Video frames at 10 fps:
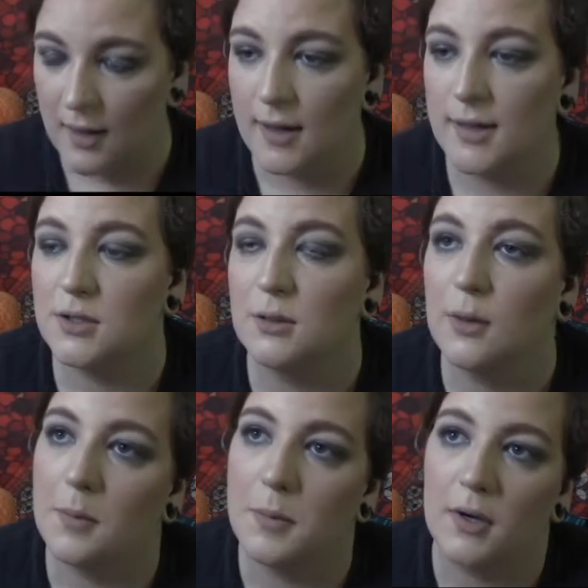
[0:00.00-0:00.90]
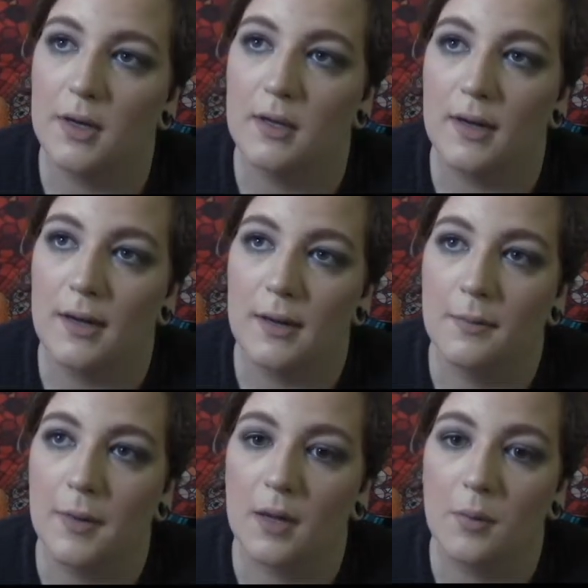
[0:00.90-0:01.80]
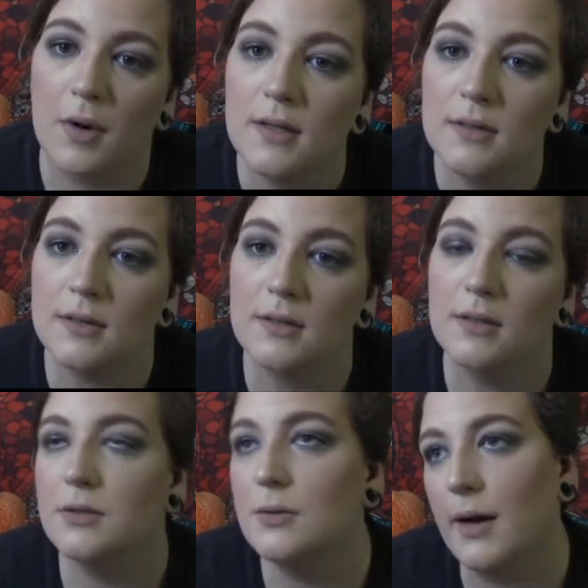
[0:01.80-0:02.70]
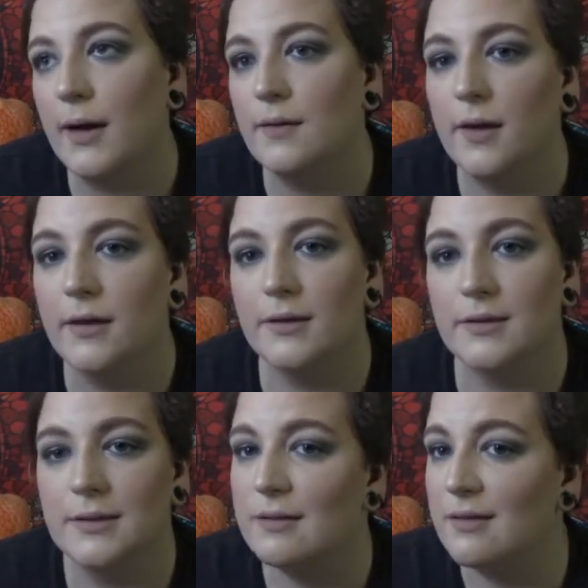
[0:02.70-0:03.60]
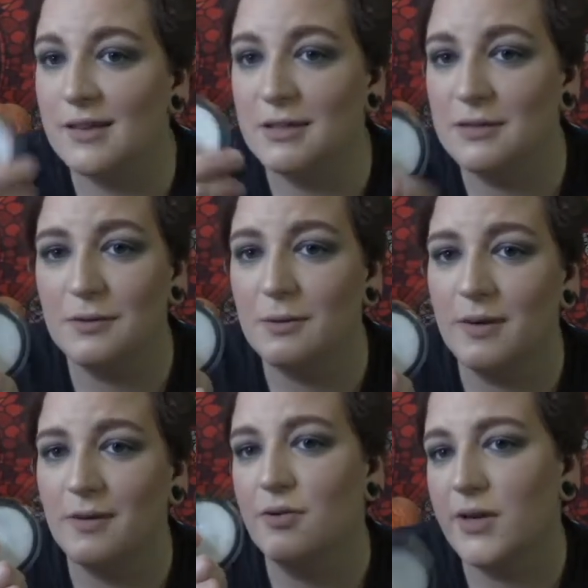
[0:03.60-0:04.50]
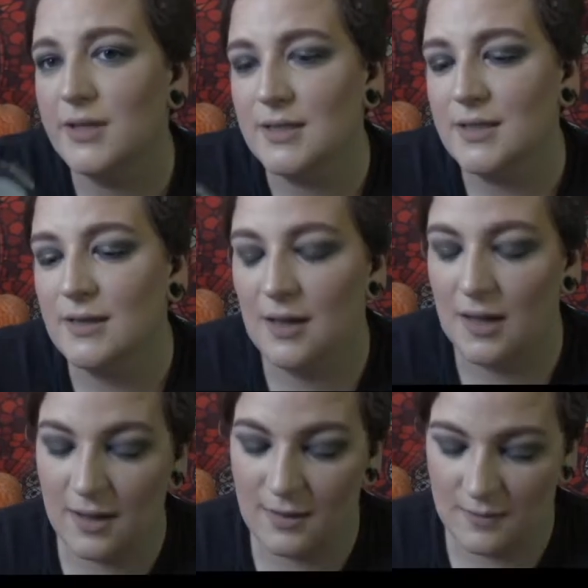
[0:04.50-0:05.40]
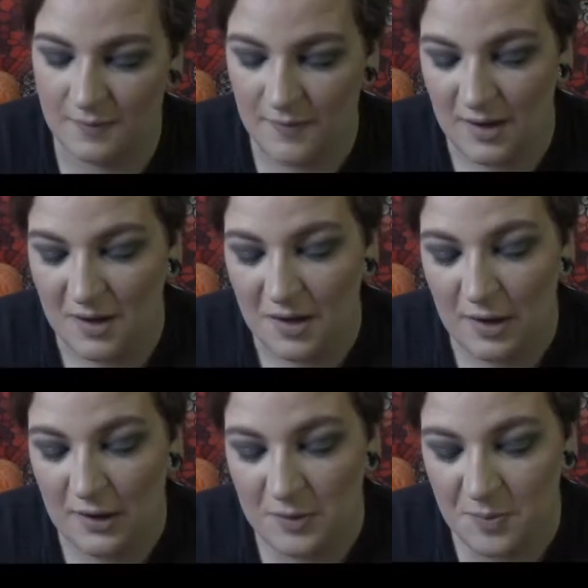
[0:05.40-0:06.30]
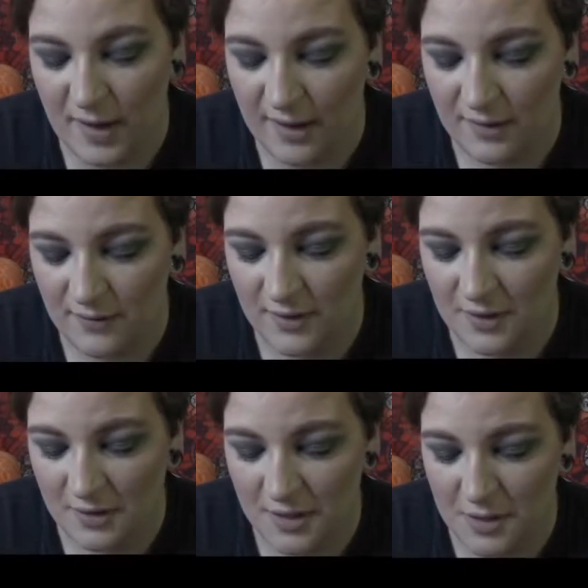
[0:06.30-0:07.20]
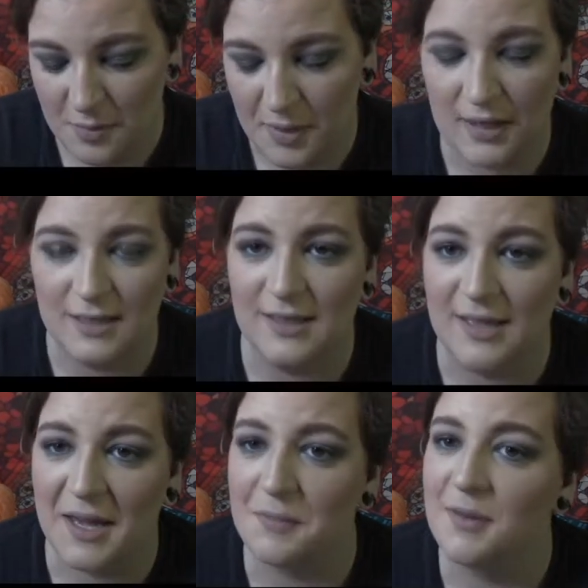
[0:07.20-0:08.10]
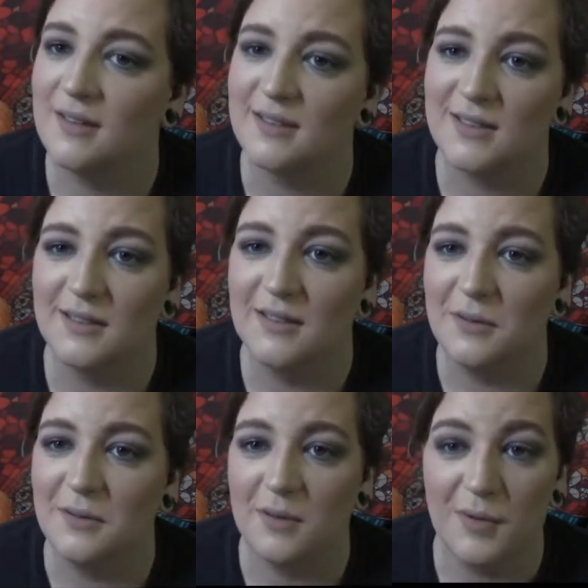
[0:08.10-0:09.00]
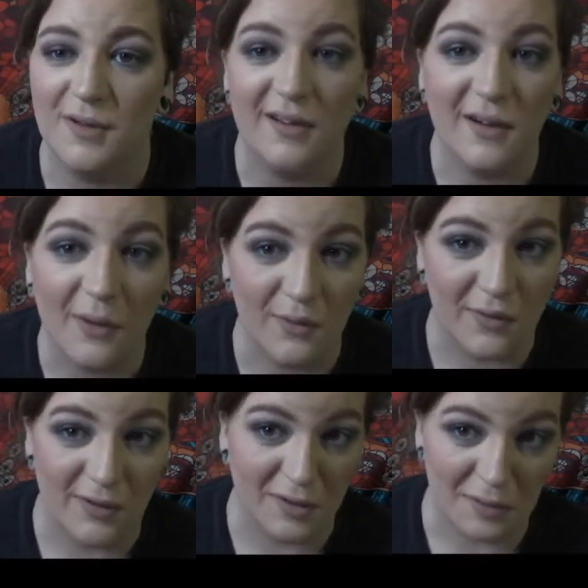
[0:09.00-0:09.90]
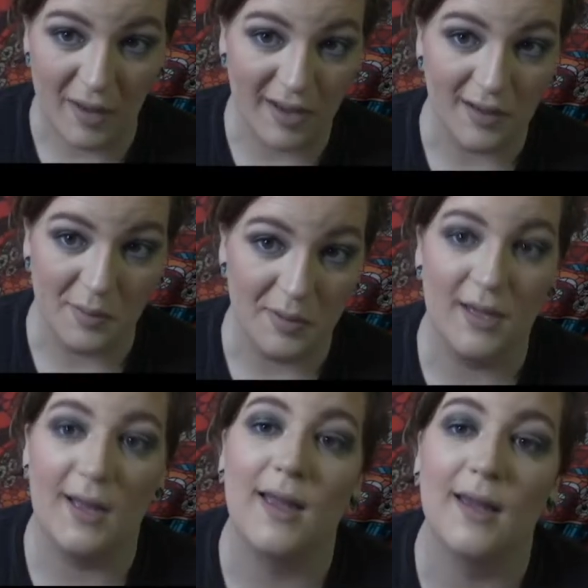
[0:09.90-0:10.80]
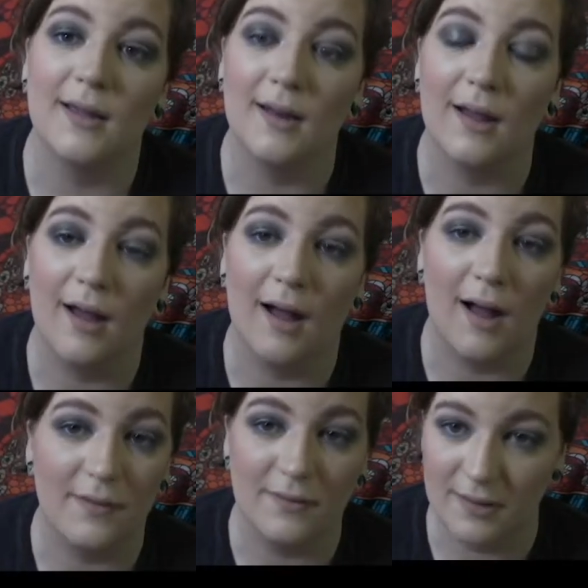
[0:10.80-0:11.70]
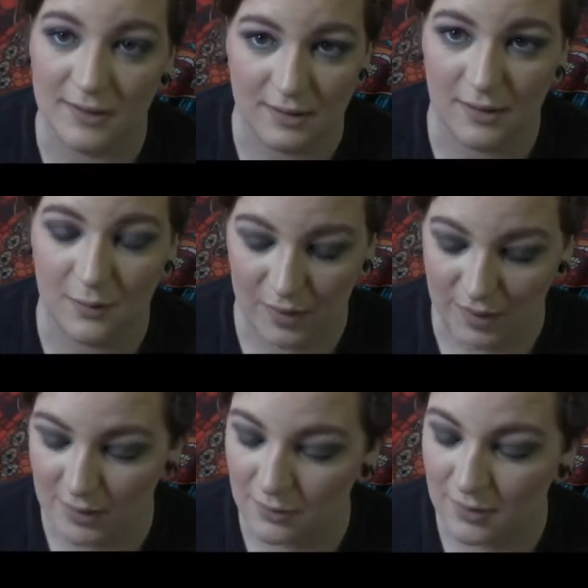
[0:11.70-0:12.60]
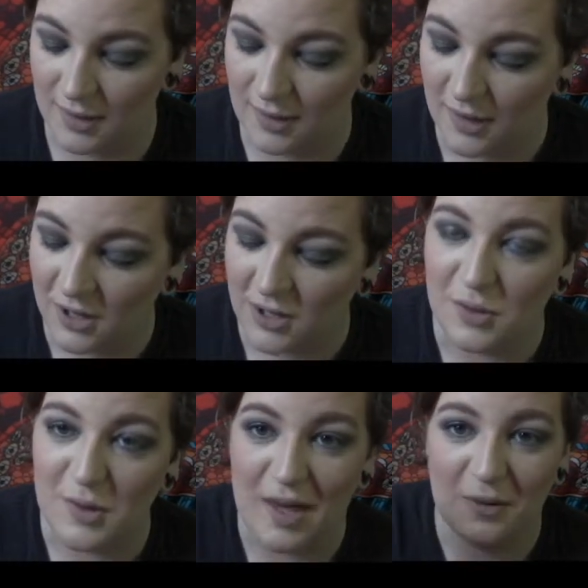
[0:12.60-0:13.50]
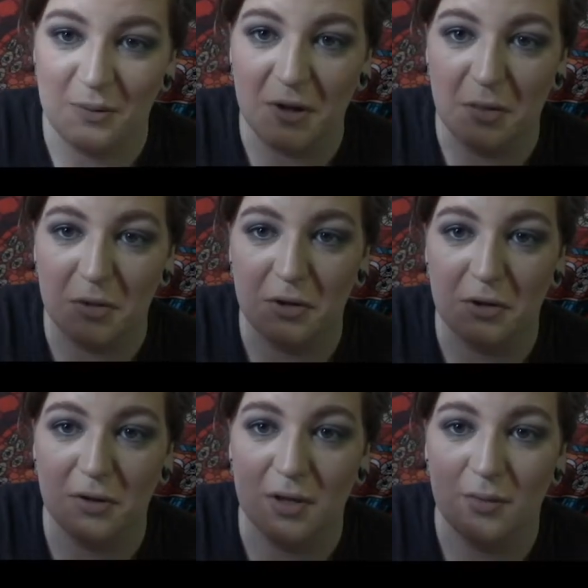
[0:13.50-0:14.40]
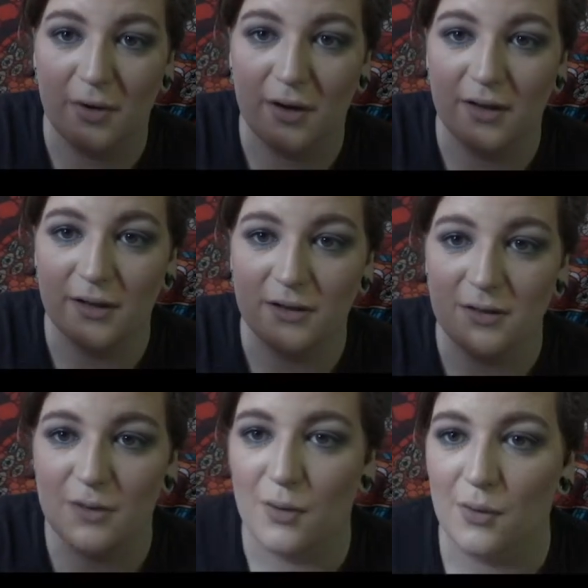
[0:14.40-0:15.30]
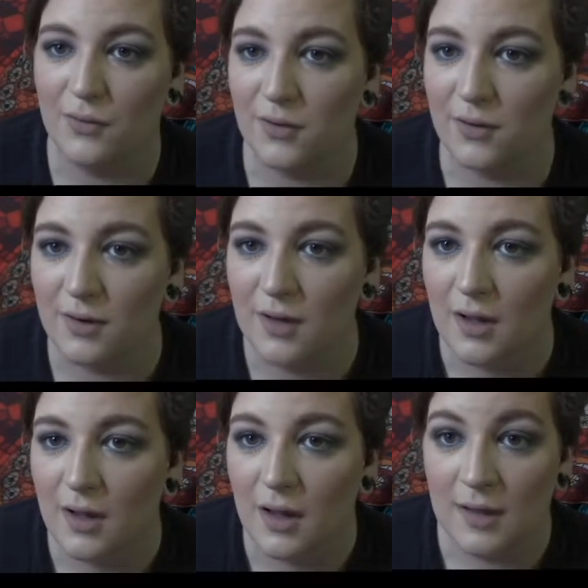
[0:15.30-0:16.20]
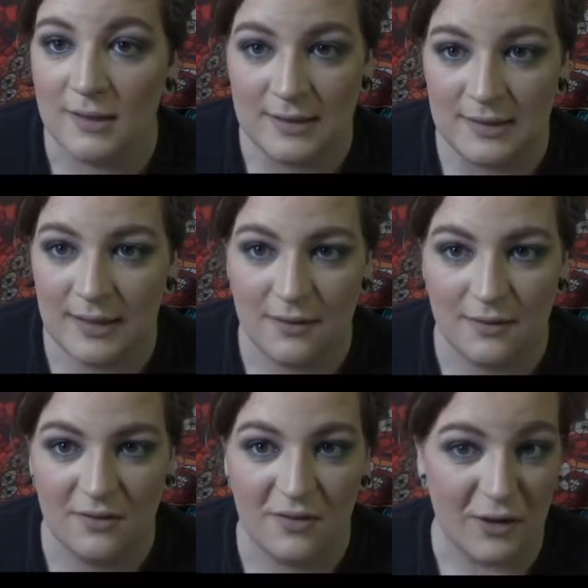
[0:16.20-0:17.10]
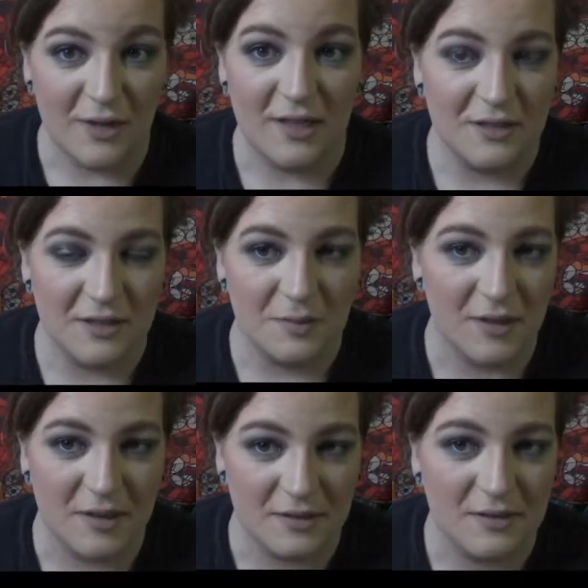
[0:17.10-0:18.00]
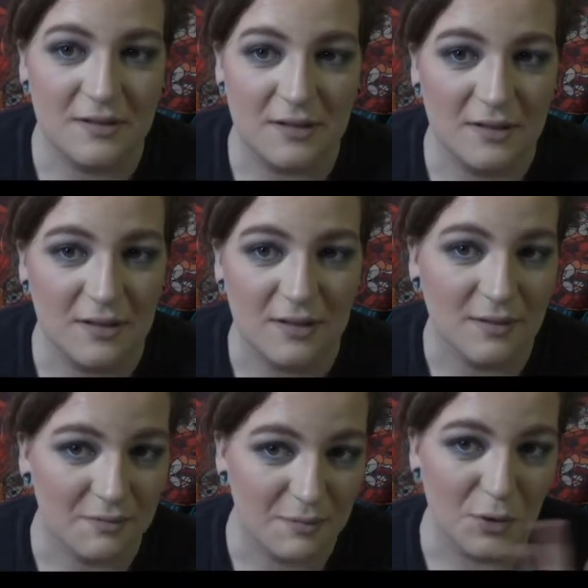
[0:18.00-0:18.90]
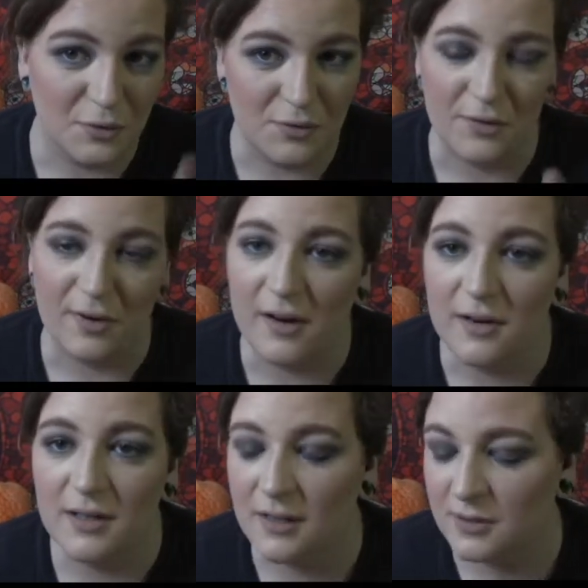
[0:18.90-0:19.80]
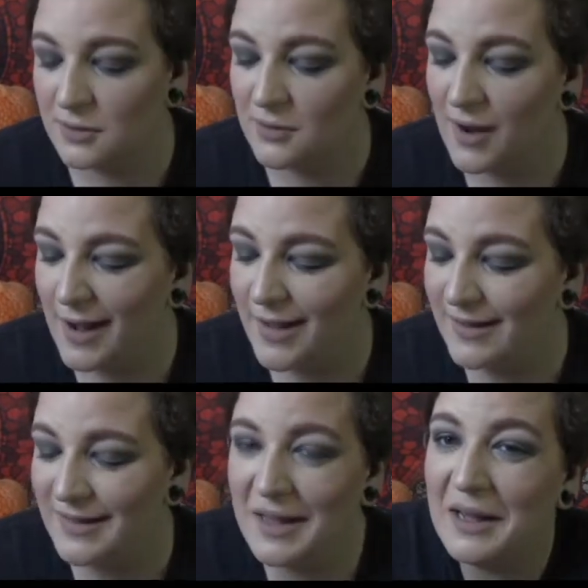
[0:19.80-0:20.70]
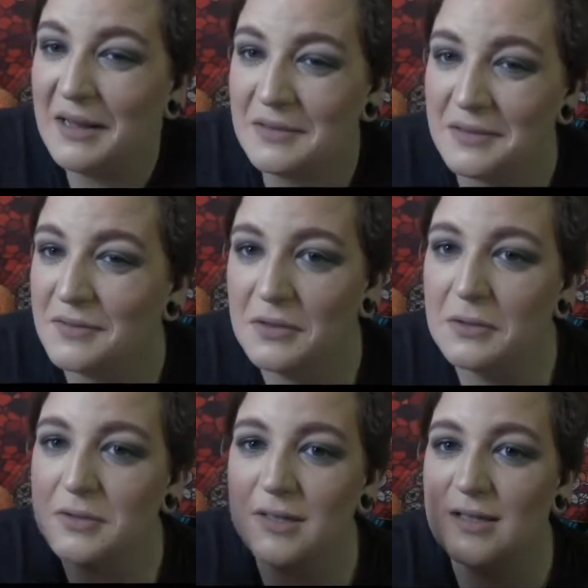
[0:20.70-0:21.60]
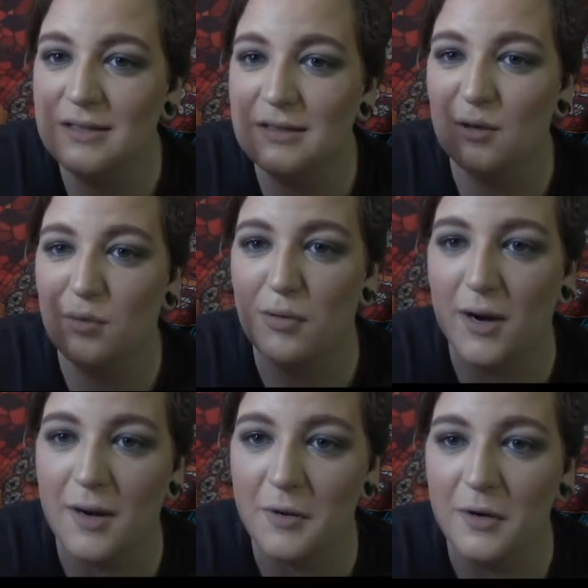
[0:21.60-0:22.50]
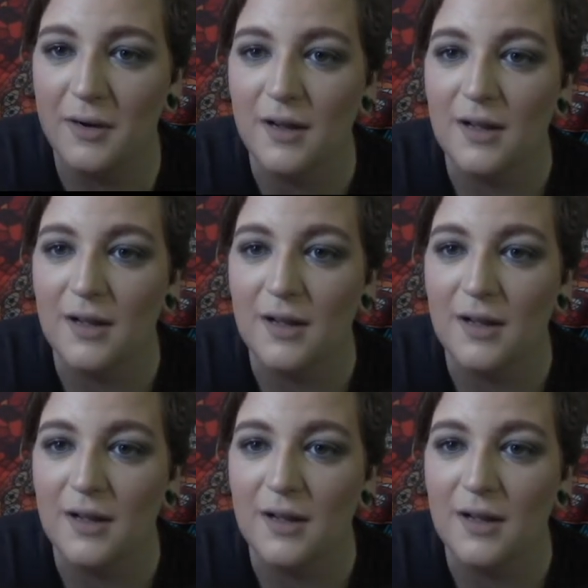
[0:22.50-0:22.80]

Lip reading: And so I bought like a bronzer, 2 highlighters, and this for whatever reason. On the back of it, or in the box it came in, it said that you could put it over your makeup, and obviously we know that you can't really put cream products over a set foundation because it's just gonna move it around. So I kind of use this as a primer.